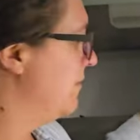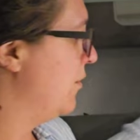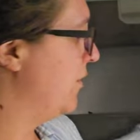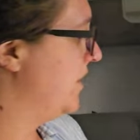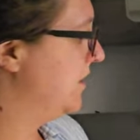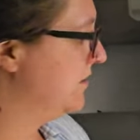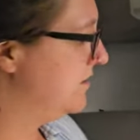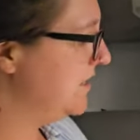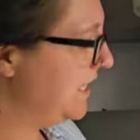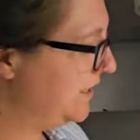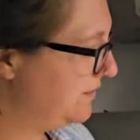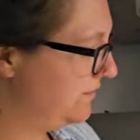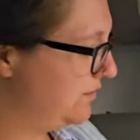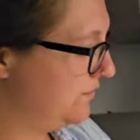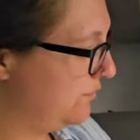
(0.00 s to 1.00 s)
But when the
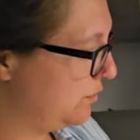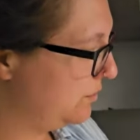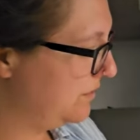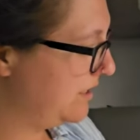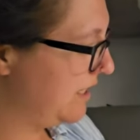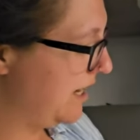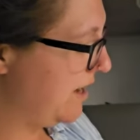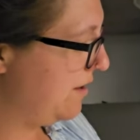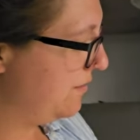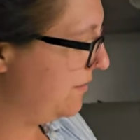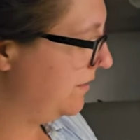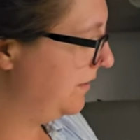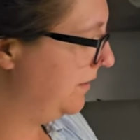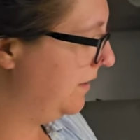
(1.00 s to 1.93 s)
seats fold down,